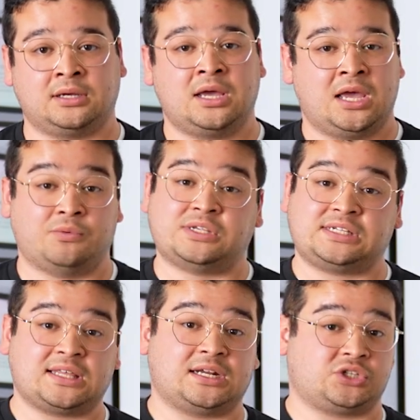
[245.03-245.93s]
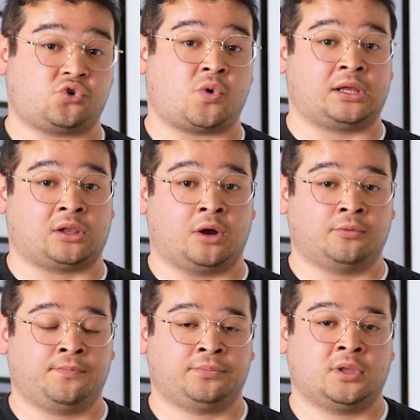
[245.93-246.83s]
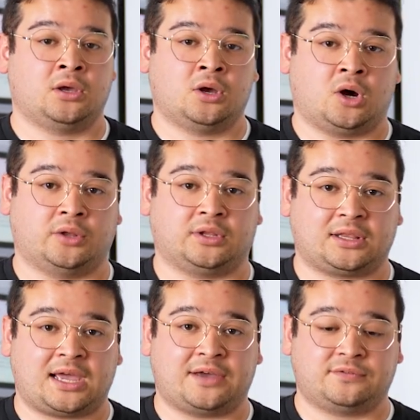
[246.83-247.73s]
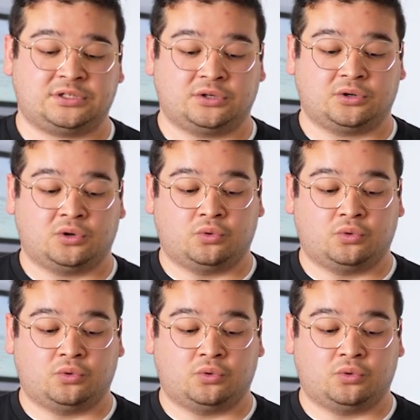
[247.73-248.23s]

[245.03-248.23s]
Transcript: And we see that it's quite low. On the left,